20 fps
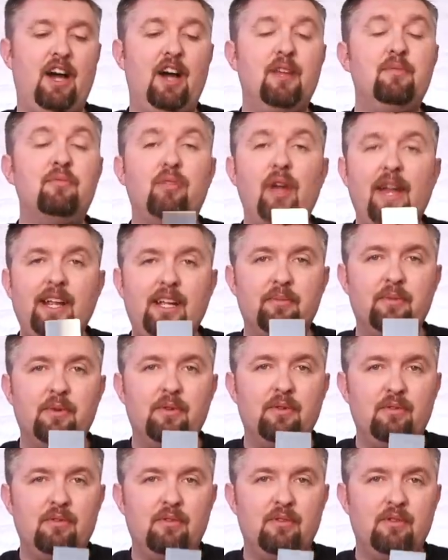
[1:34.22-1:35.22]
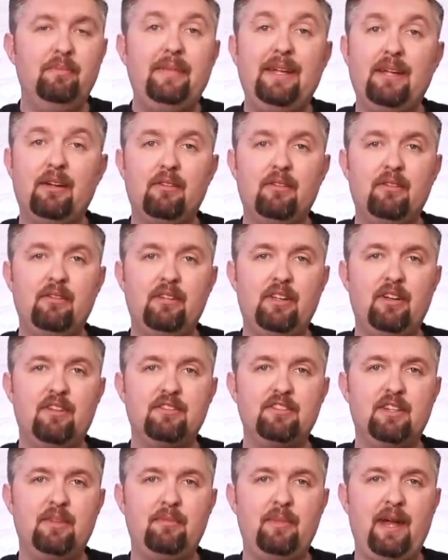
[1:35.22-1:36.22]
unbreakable mirror that
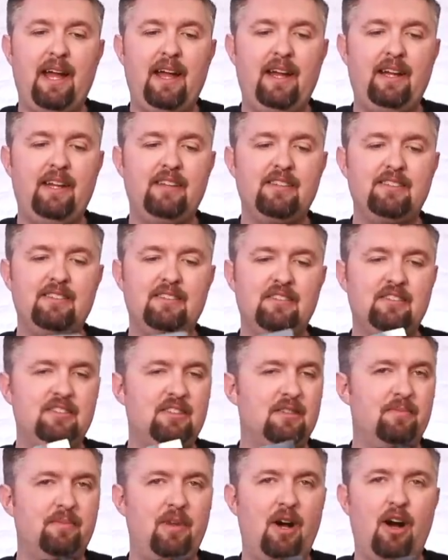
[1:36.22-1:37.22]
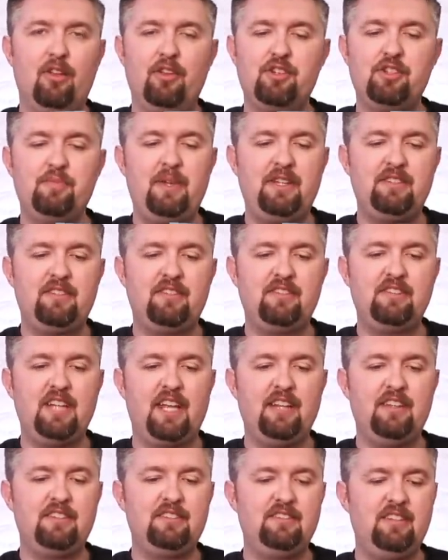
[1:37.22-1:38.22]
goes in the back. And this is just a polished piece of
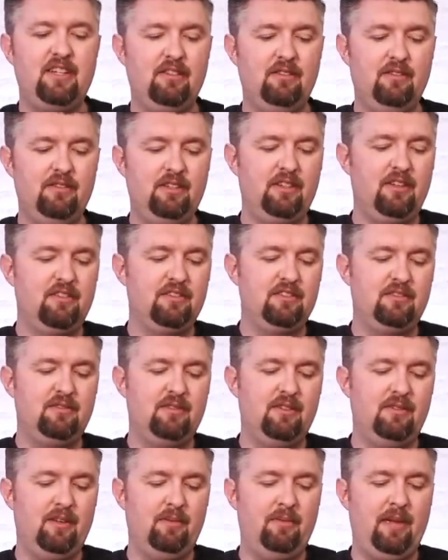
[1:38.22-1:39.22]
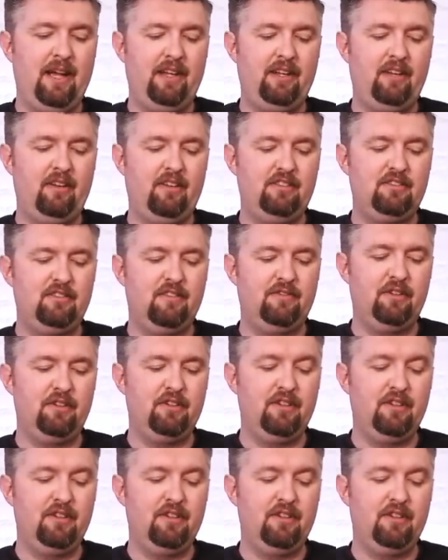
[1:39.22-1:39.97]
stainless steel that goes uh, back here. So if